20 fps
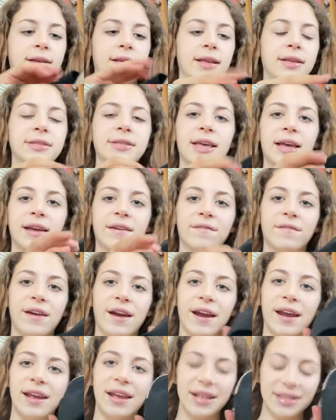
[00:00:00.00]
it's like
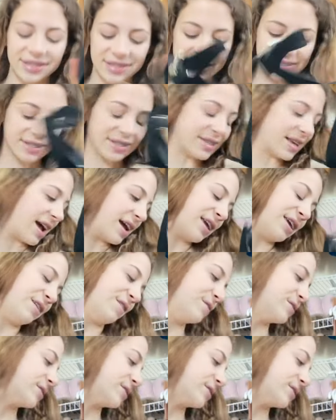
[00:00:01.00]
very, it's a cute